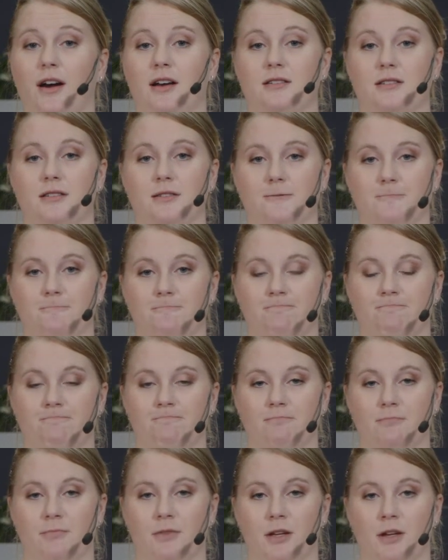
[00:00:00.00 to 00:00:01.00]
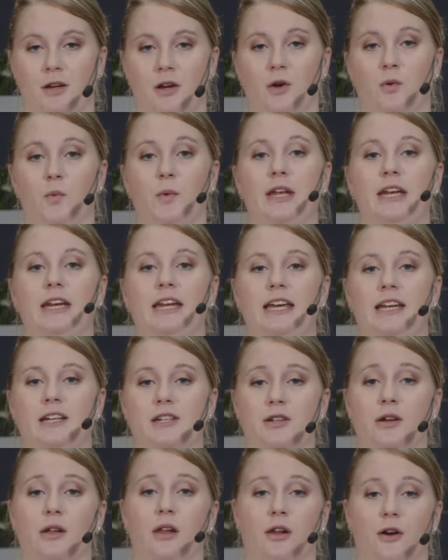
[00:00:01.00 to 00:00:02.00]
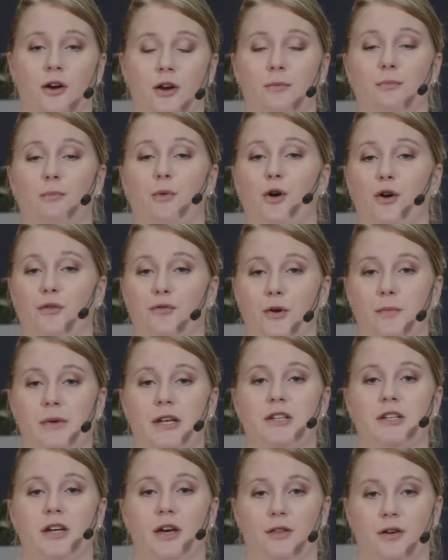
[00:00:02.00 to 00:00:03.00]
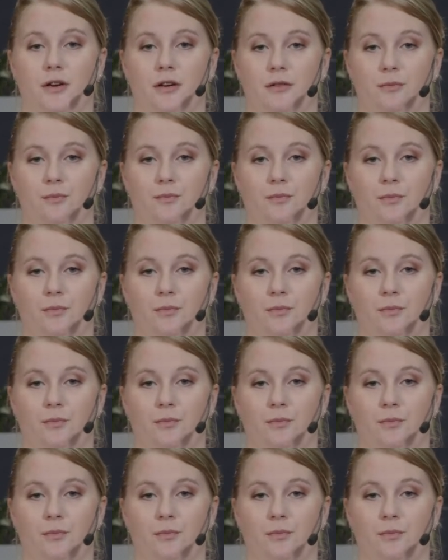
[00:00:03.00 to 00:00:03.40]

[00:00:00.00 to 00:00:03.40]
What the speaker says: us. We need to learn more from each other.